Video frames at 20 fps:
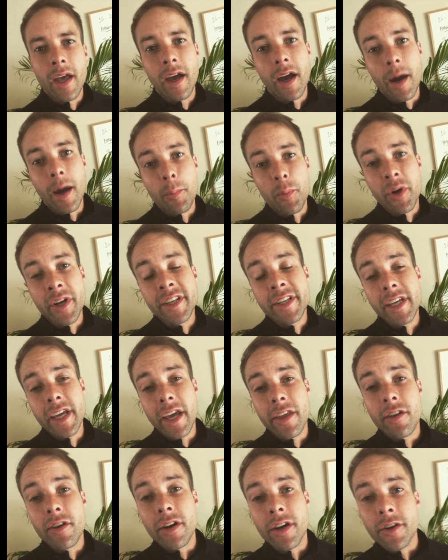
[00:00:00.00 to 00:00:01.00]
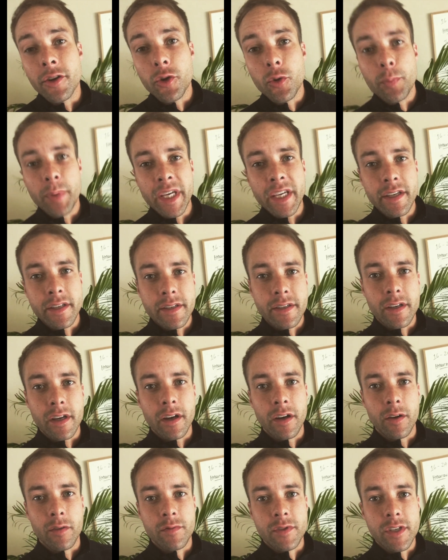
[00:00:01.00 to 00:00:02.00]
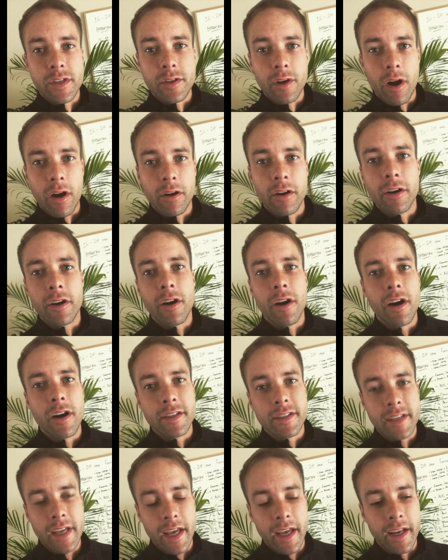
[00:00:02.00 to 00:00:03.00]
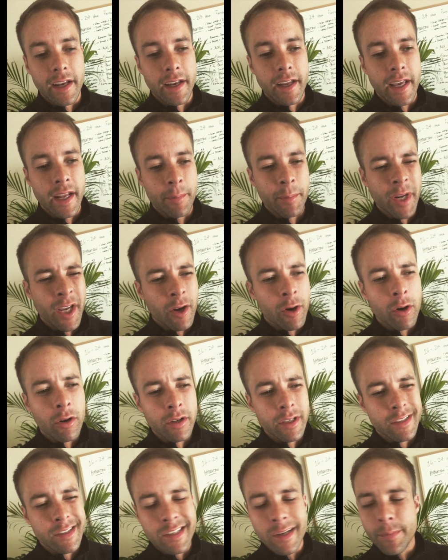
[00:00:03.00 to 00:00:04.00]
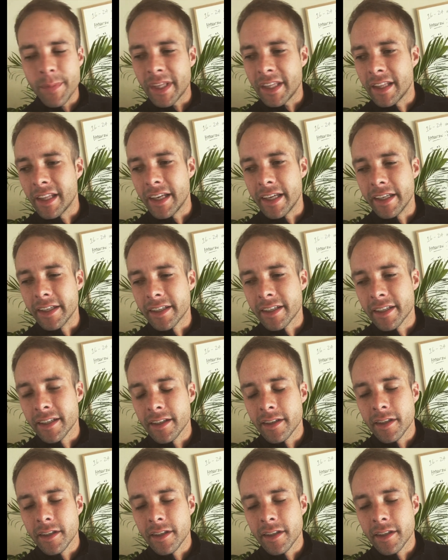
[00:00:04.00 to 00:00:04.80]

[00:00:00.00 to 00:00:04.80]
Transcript: I'm putting together a new piece of soccer content, and I'm gonna call it something like